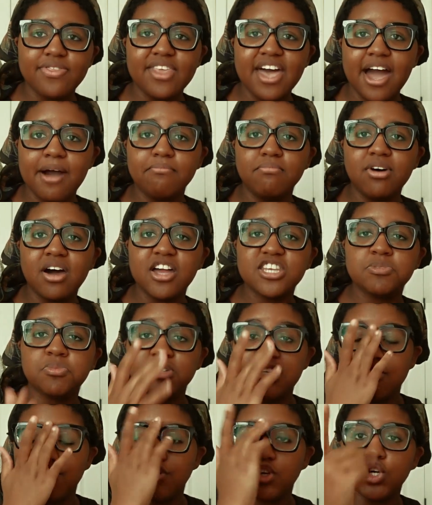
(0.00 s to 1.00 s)
that much,
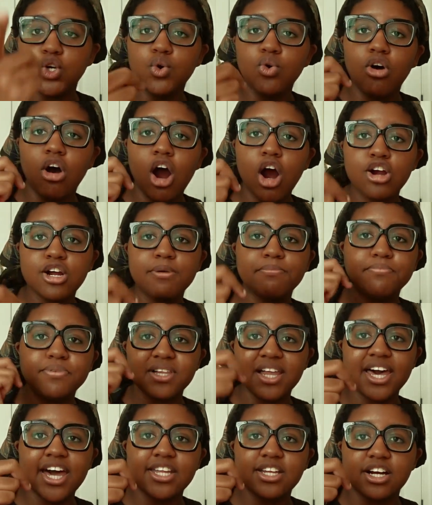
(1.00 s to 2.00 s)
but if you are a
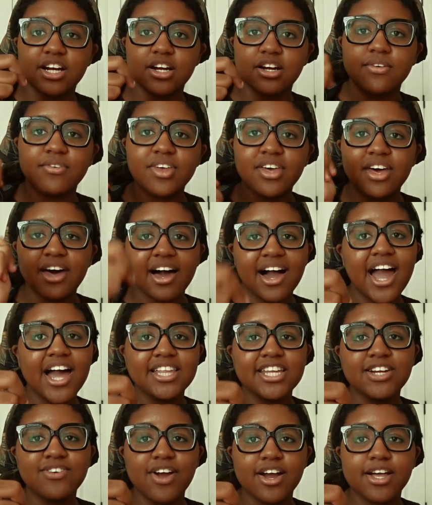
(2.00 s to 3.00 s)
planner,
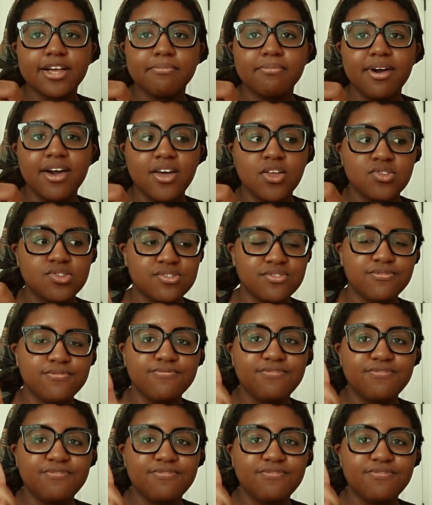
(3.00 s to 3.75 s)
highly recommend.